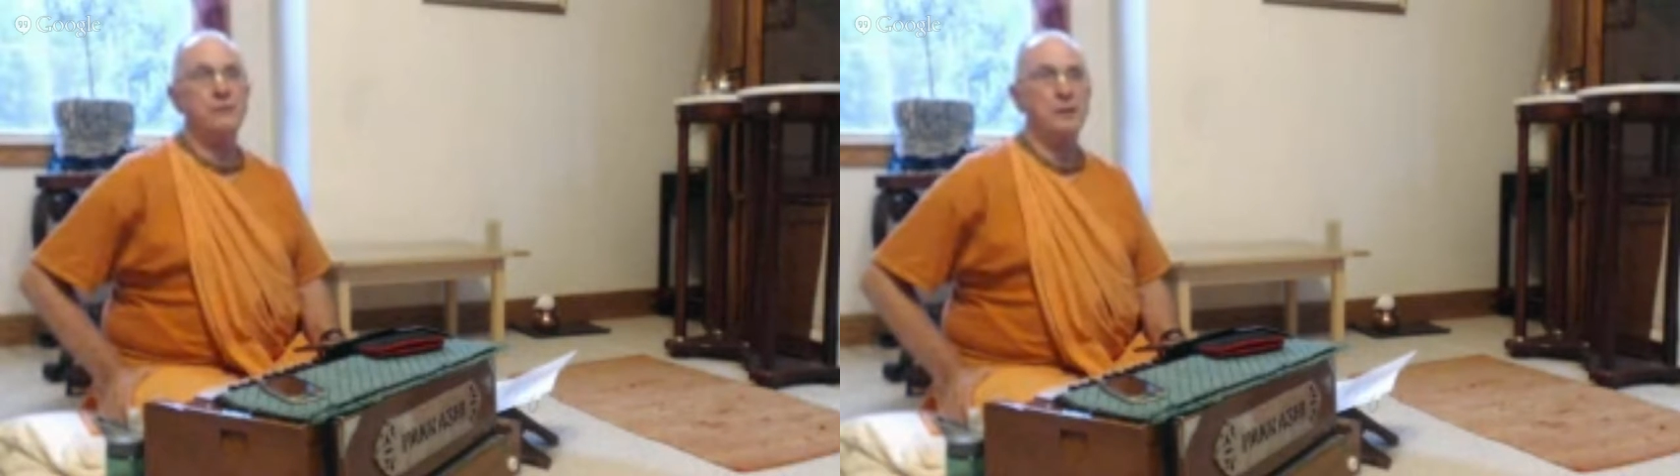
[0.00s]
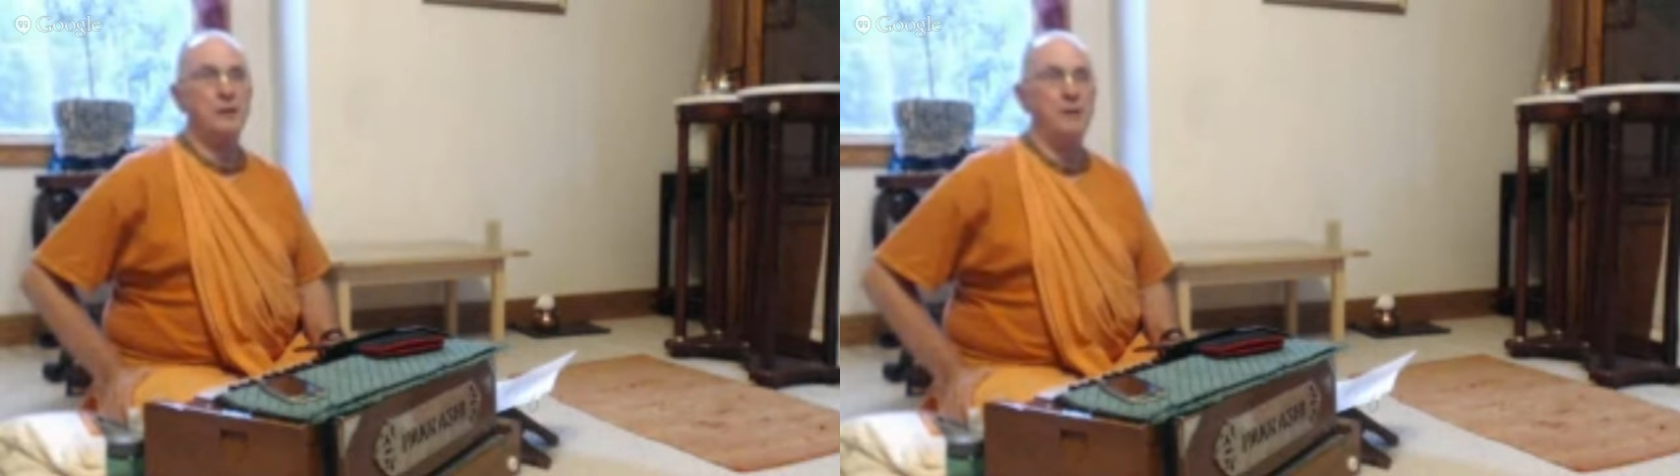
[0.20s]

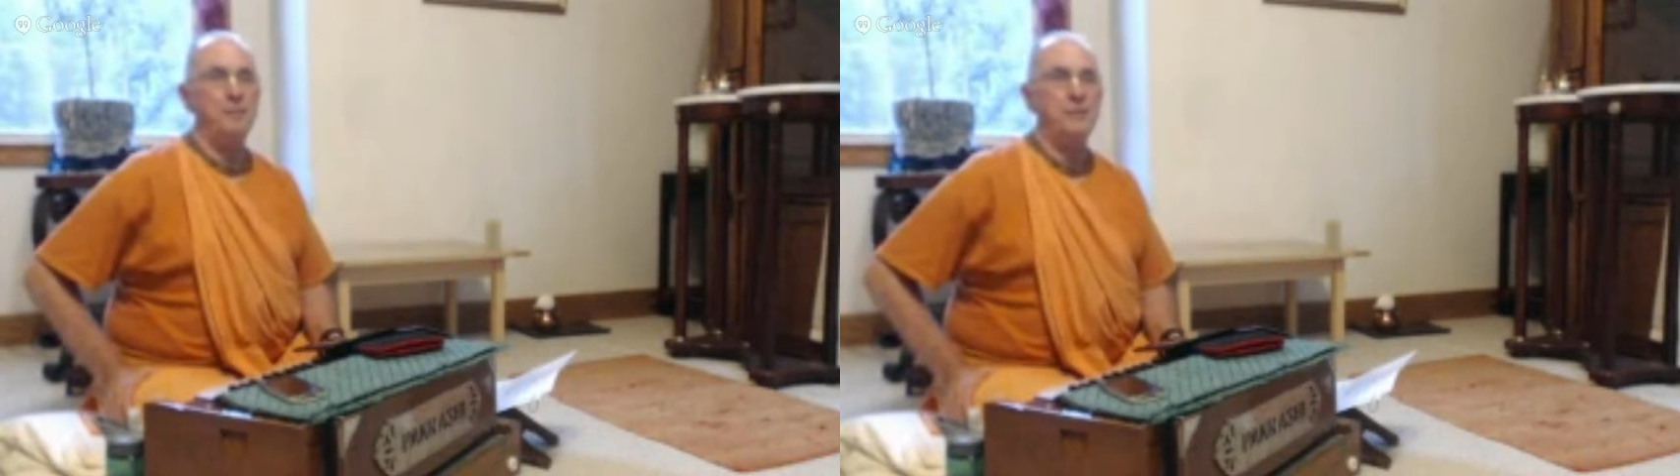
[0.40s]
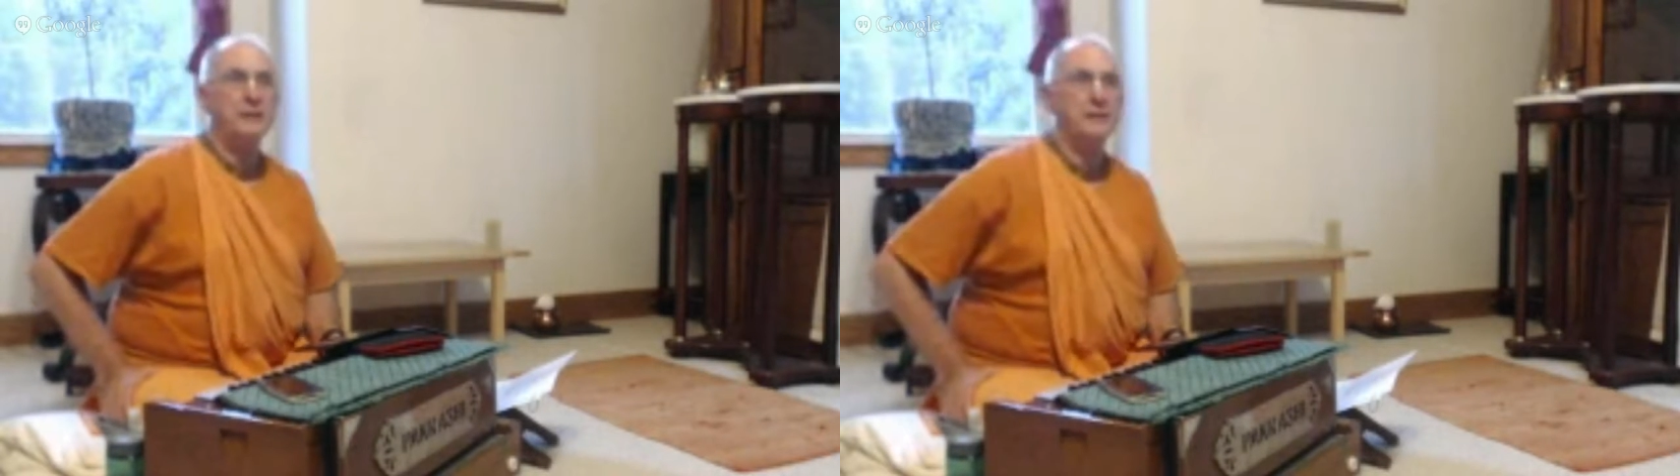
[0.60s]
the
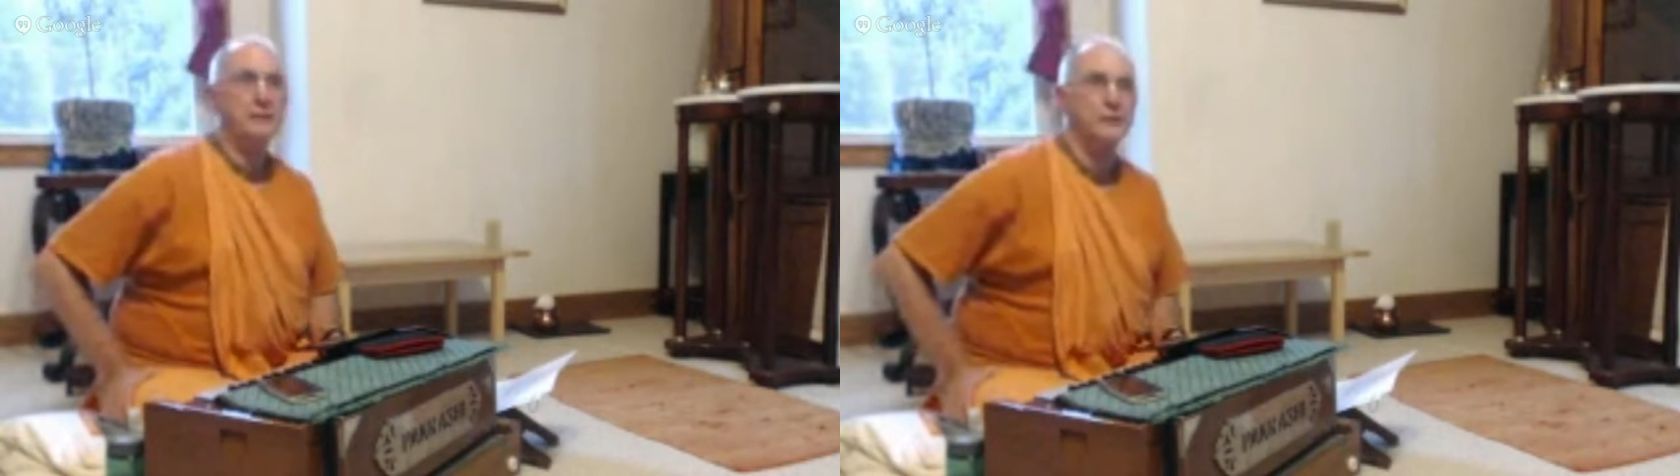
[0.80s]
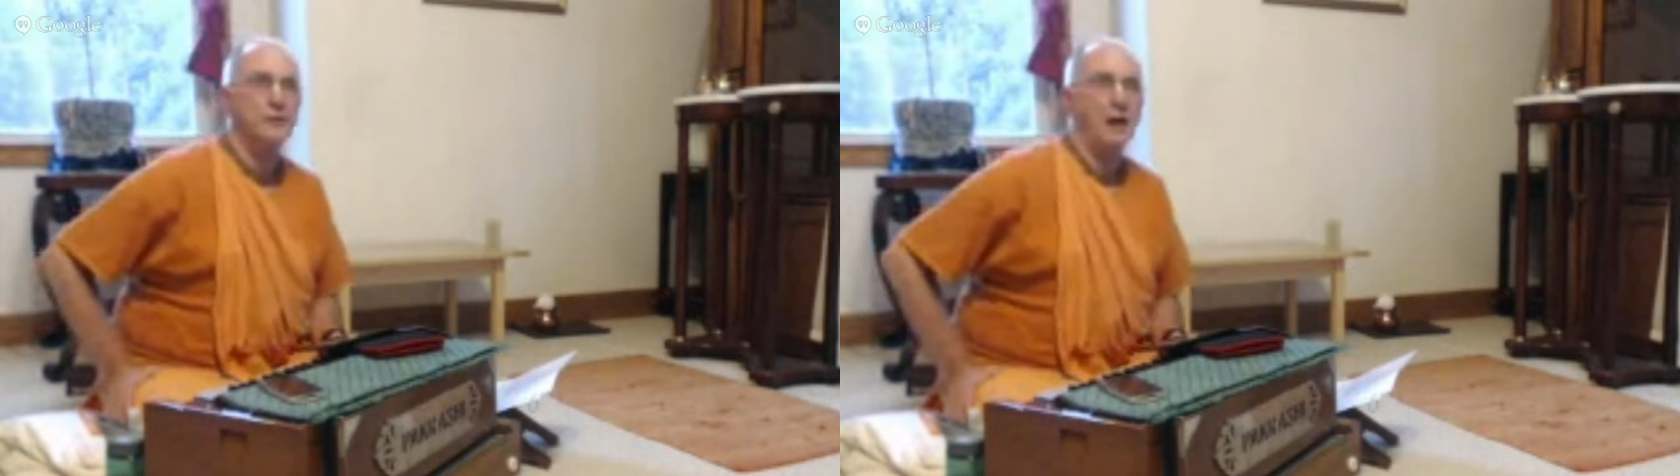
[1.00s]
company that
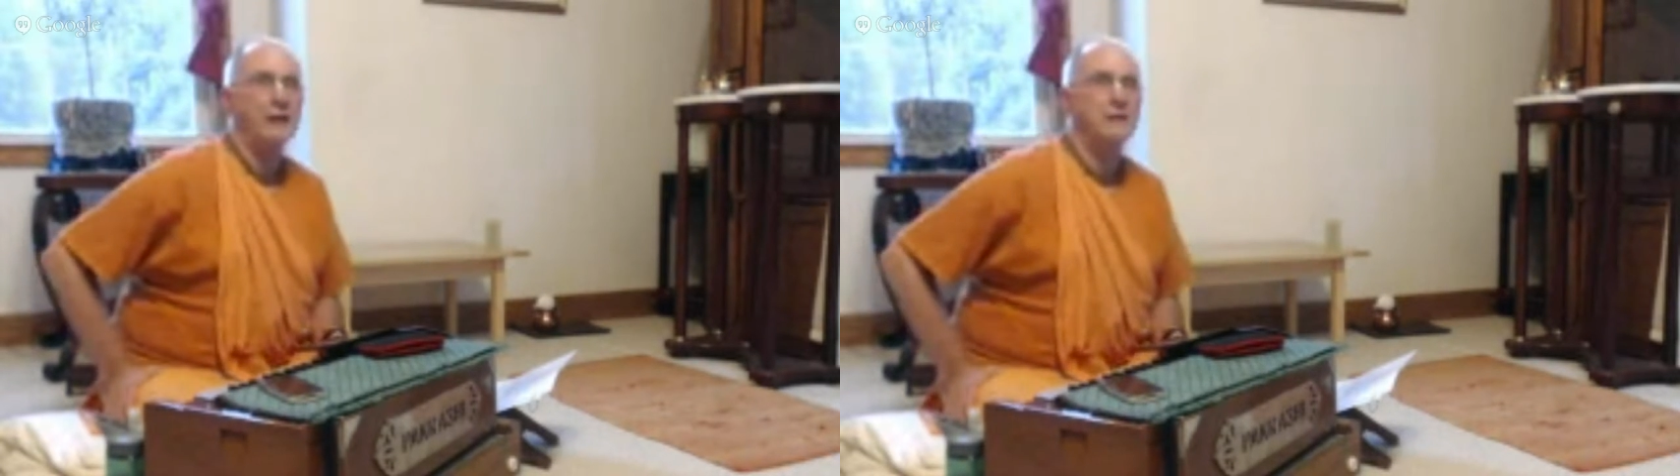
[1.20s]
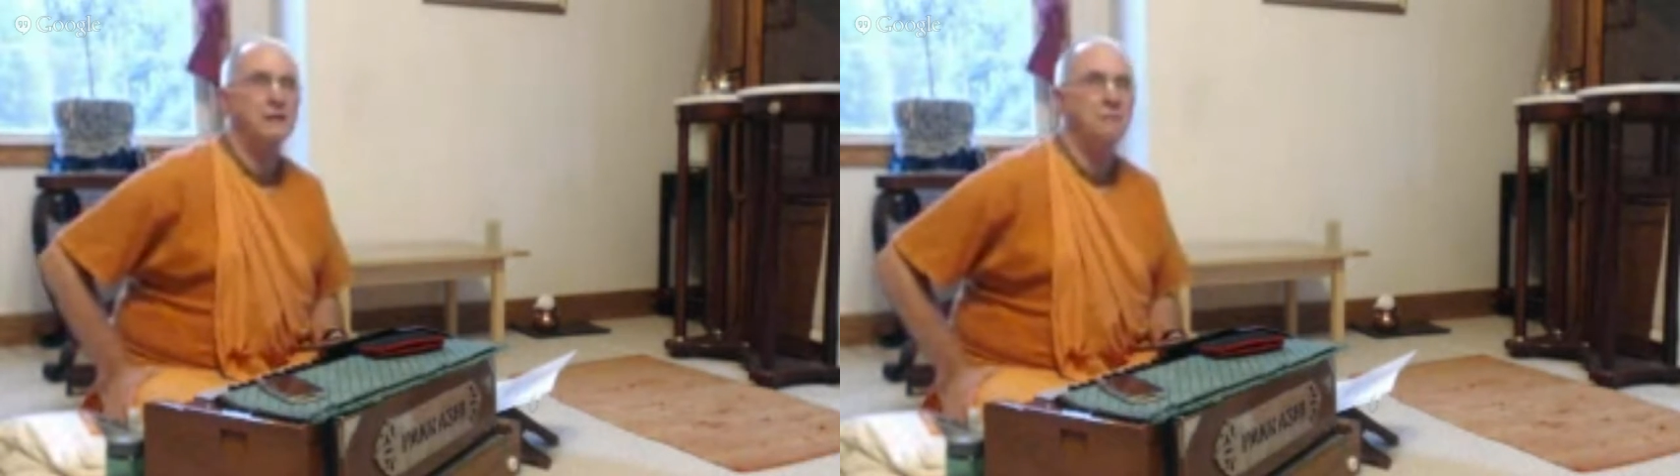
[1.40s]

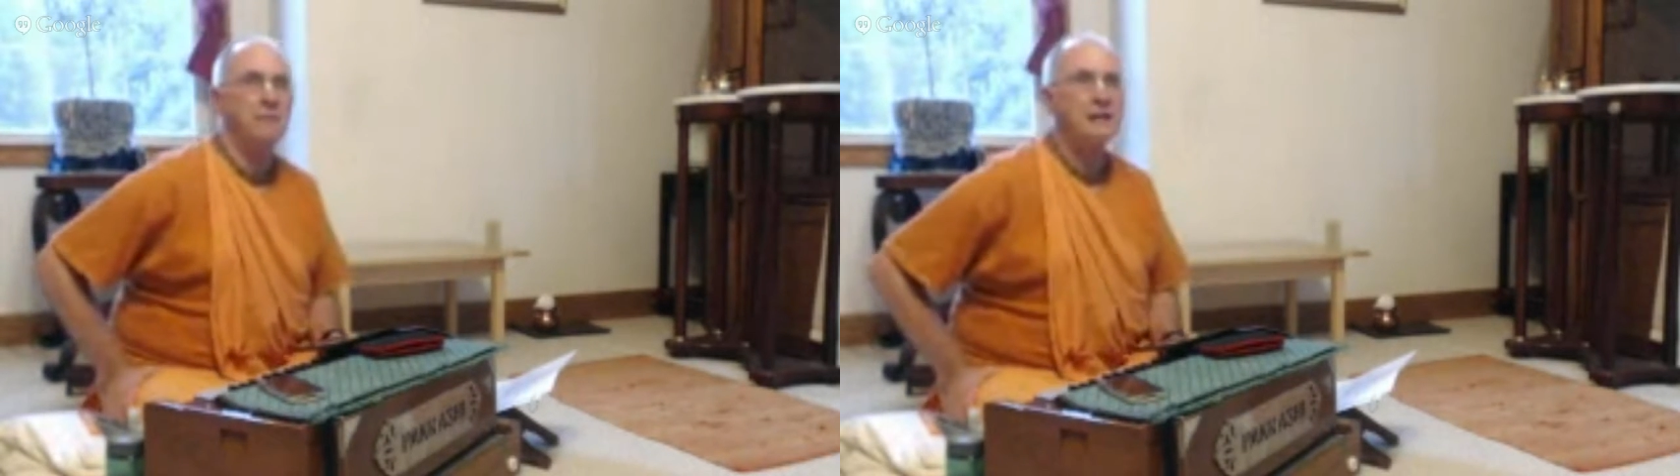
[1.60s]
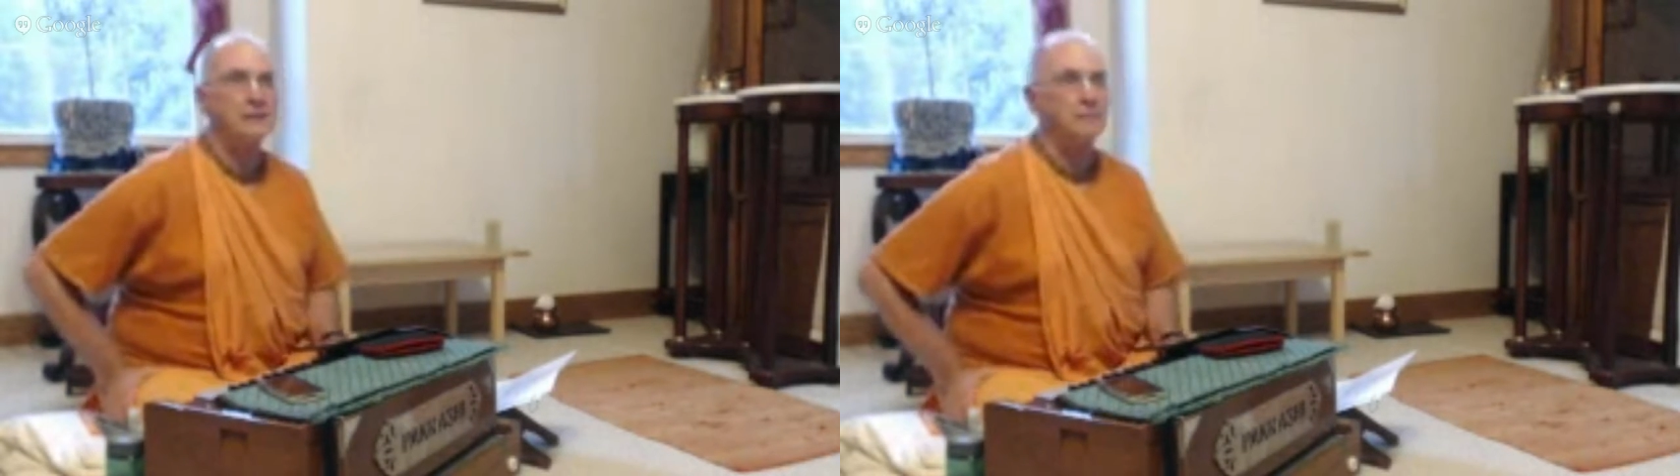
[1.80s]
designed and
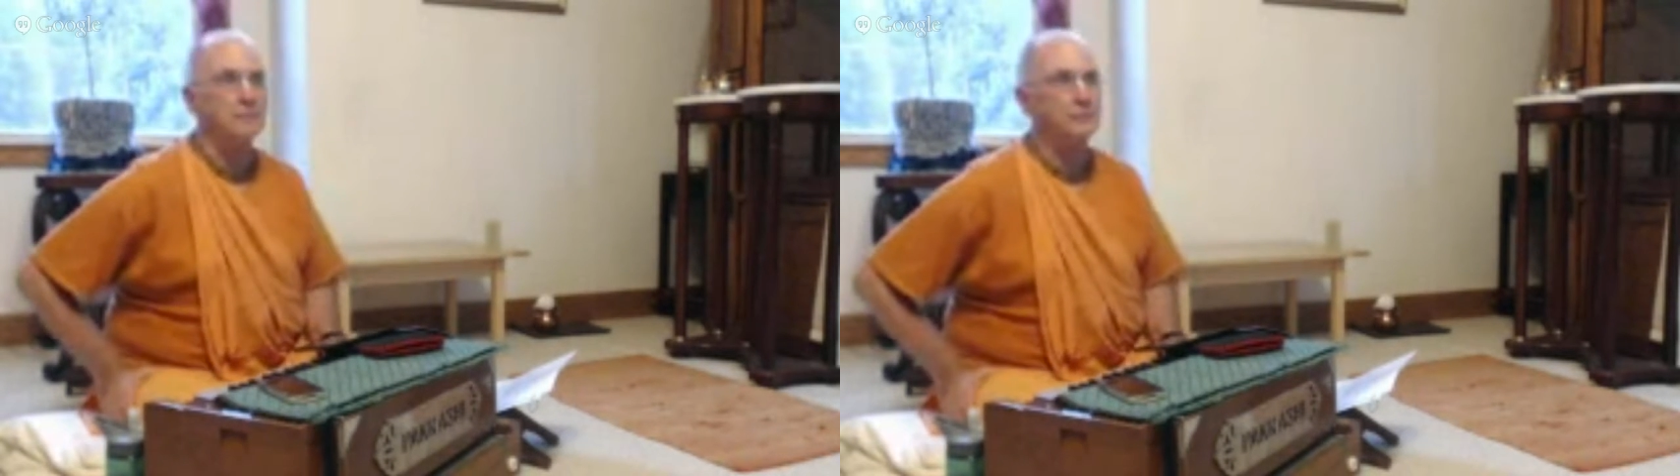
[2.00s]
made them,